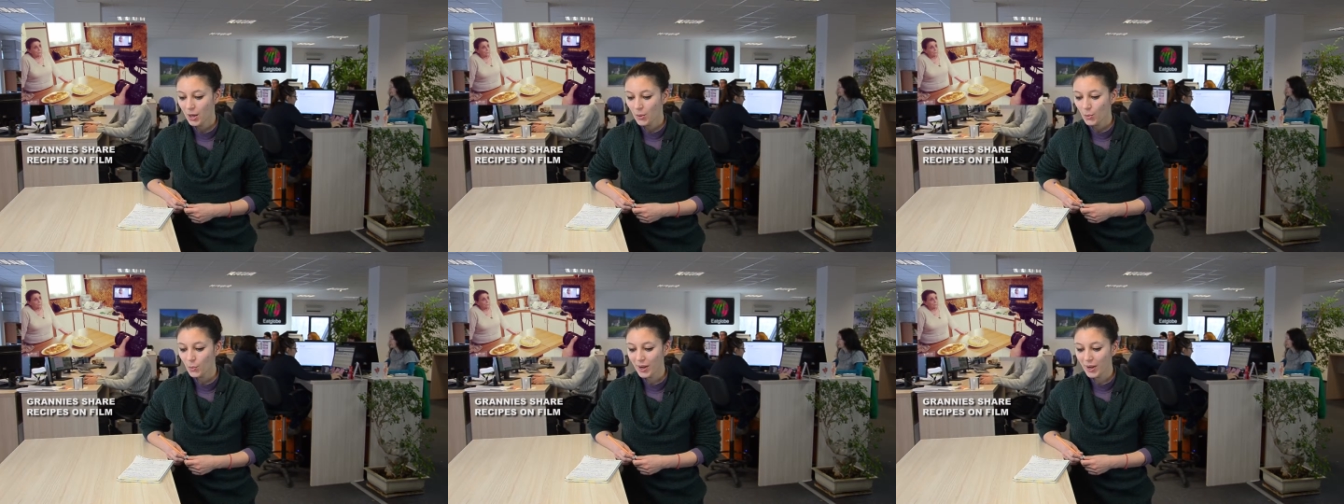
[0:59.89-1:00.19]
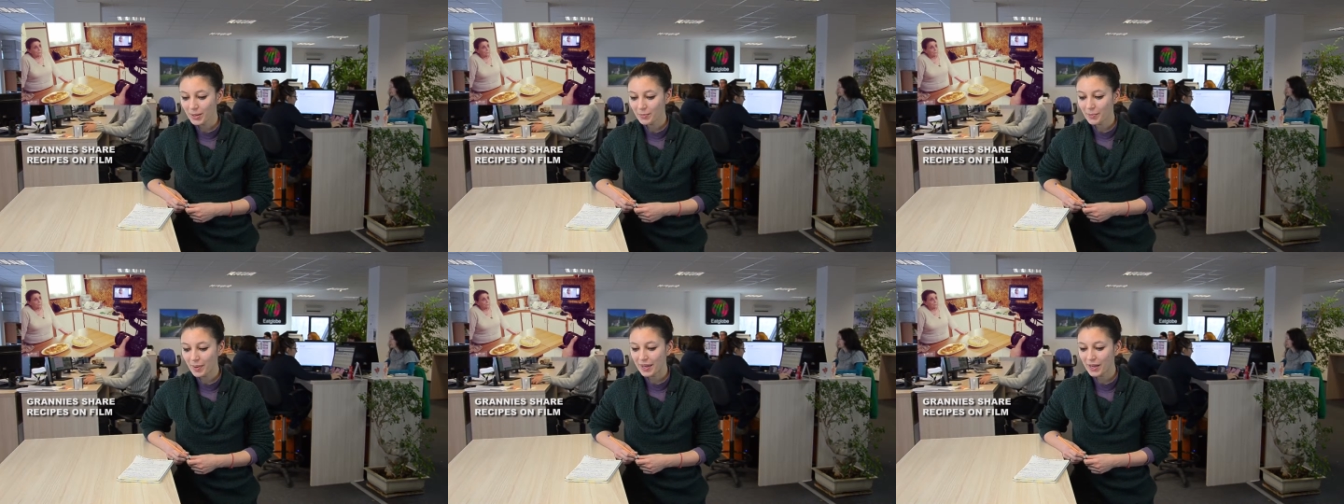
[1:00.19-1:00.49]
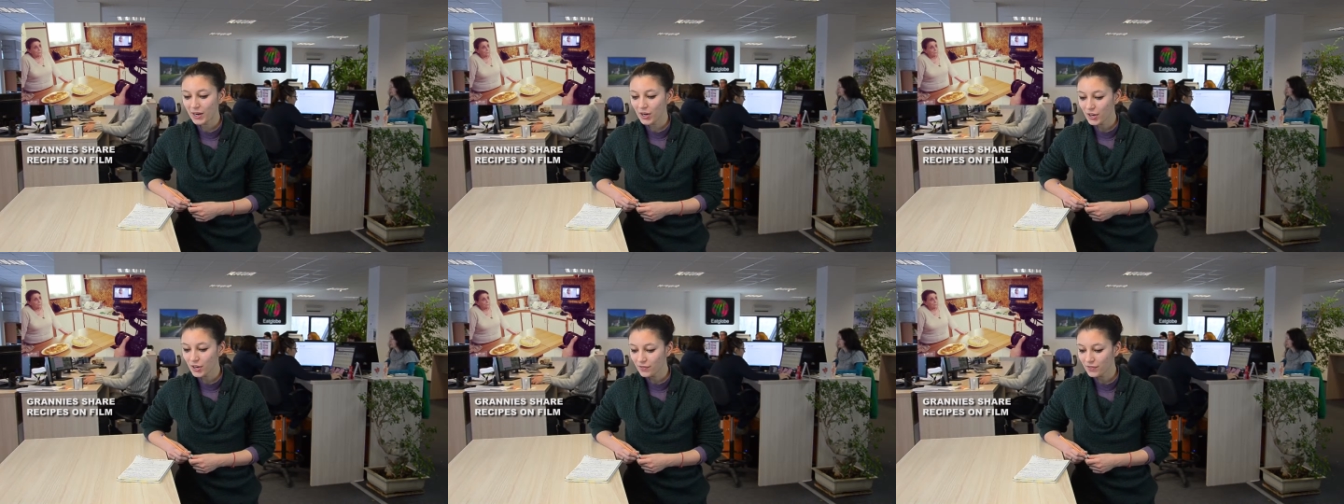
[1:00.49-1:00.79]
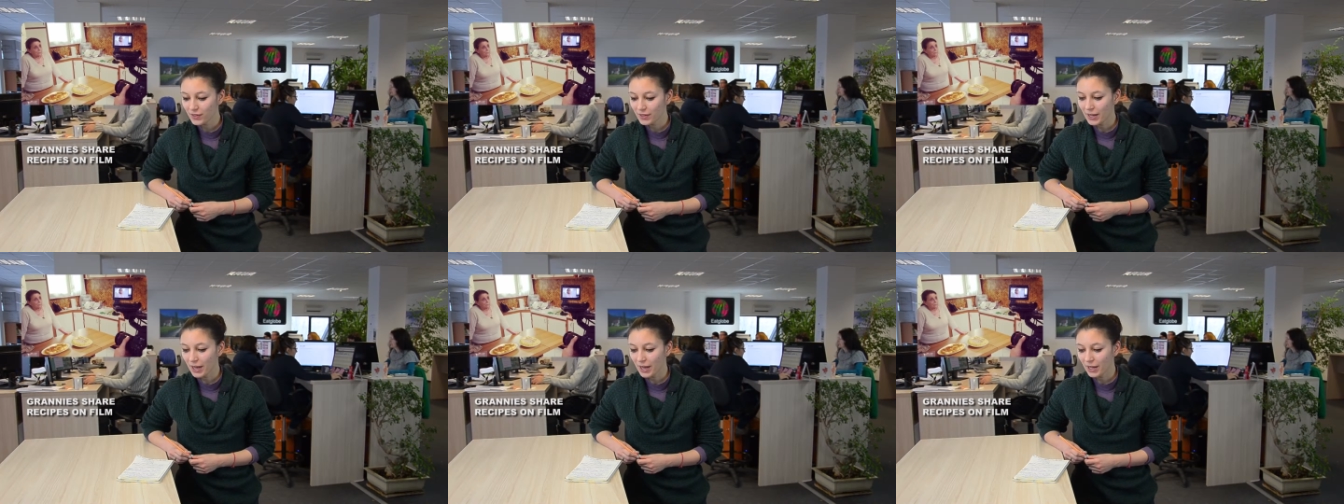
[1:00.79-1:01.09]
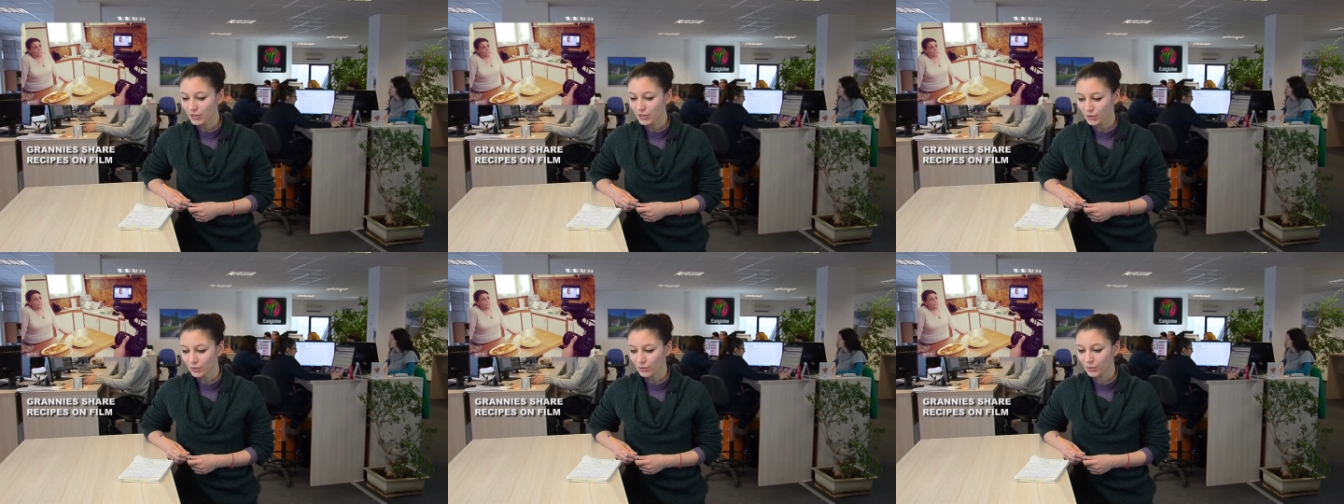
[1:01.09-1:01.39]
one by Irvin
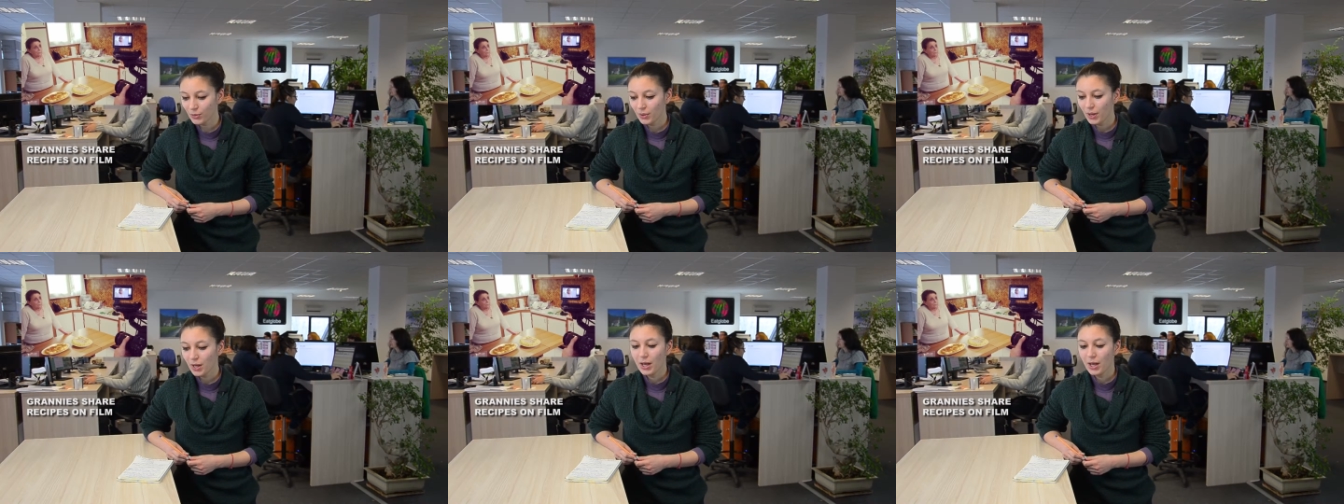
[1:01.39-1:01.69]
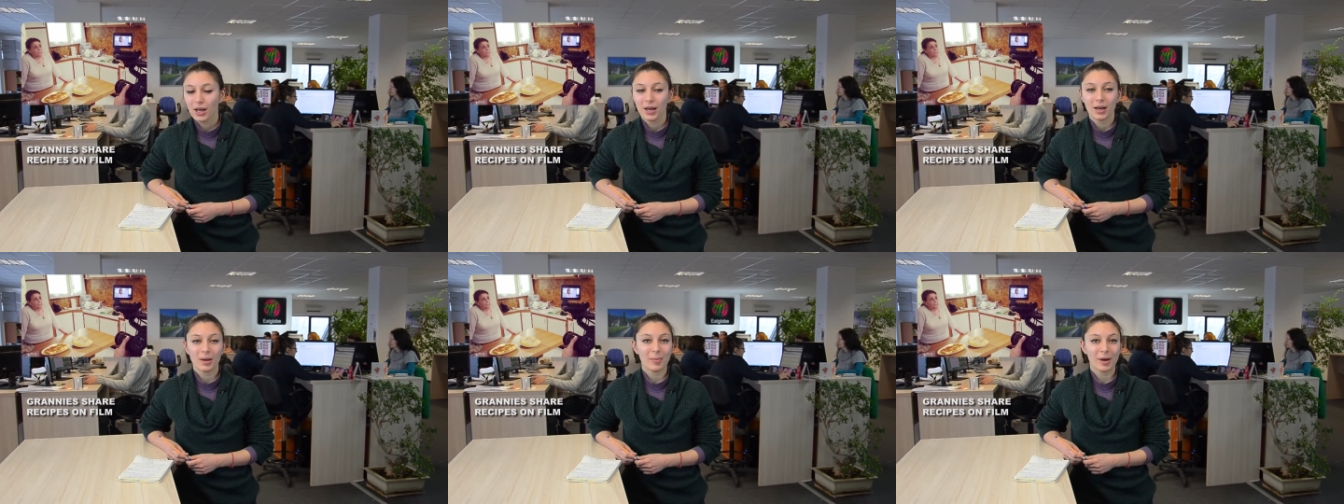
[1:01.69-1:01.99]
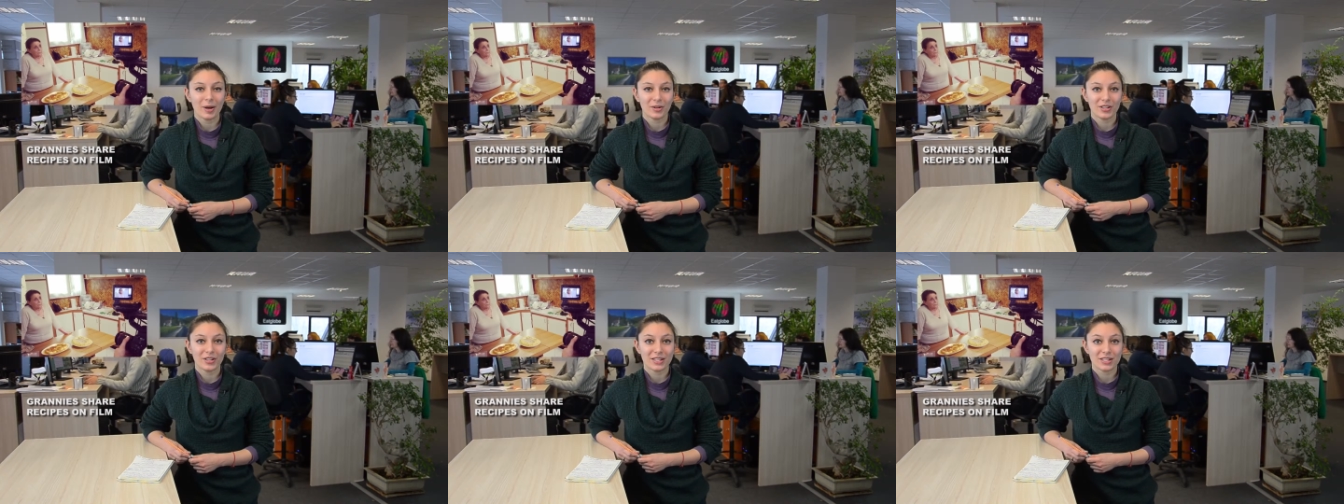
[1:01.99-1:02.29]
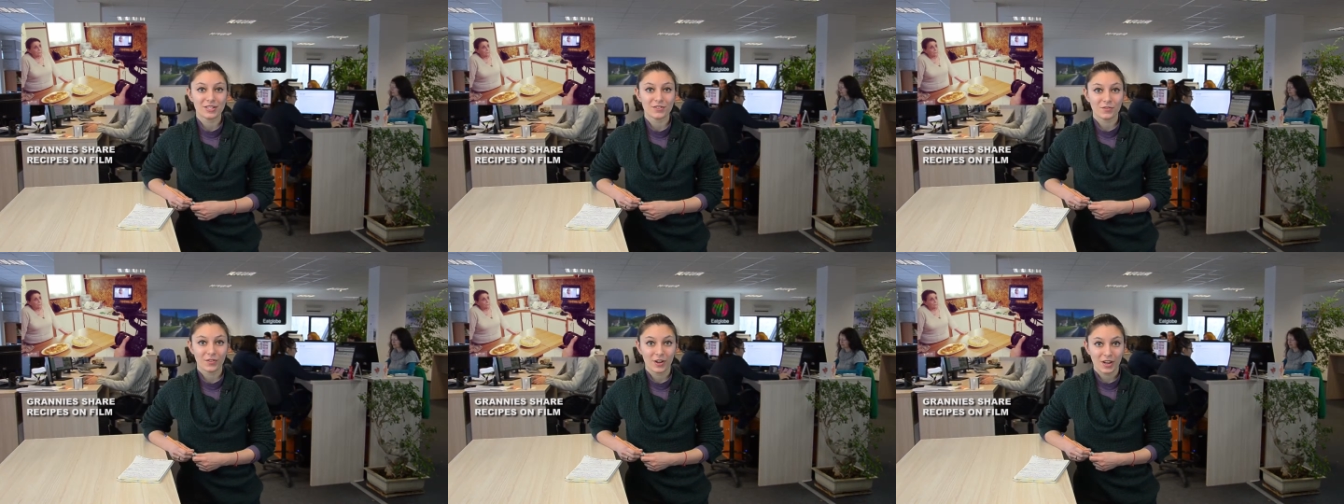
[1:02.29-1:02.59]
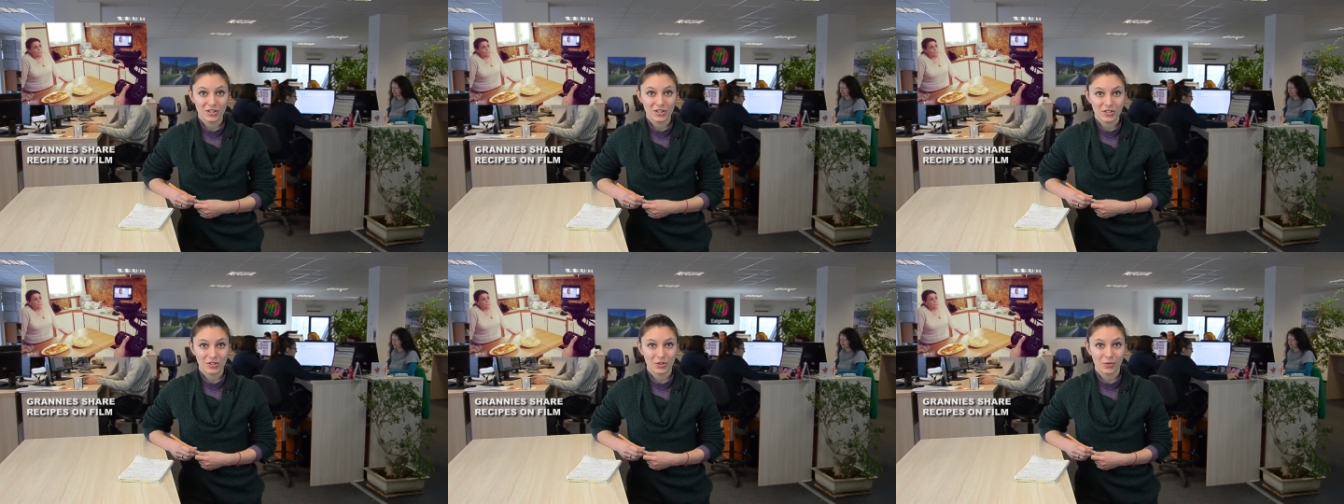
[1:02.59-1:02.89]
Agnew about his
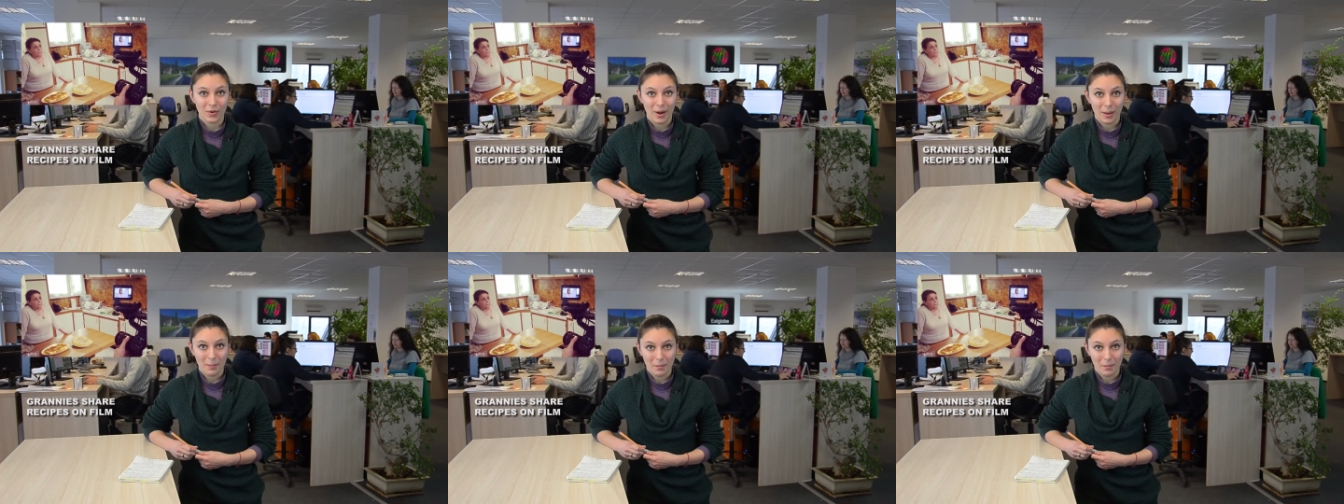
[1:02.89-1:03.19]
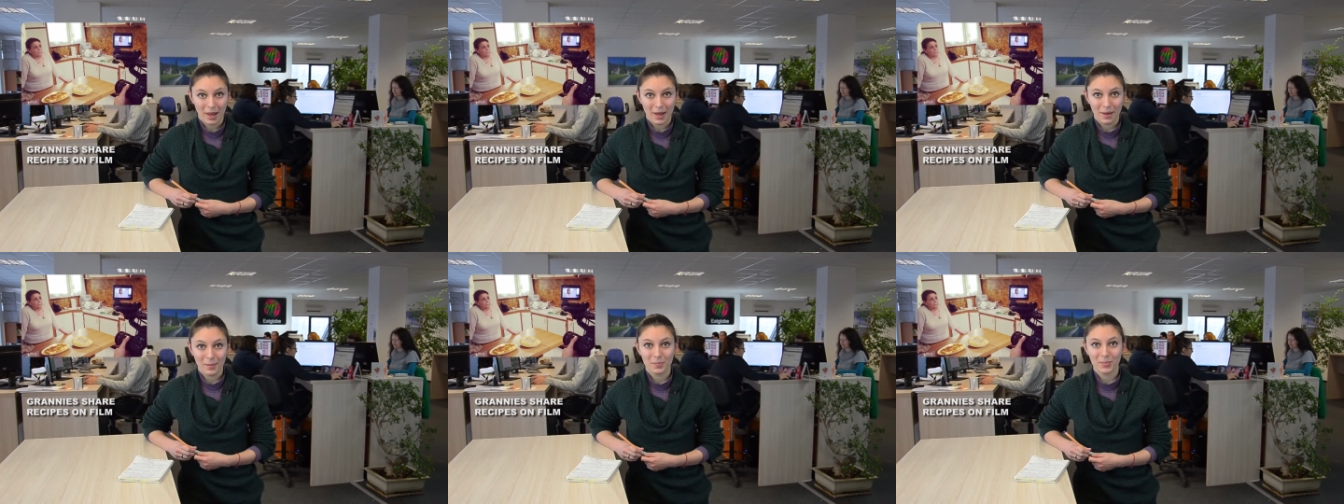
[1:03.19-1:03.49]
French grandma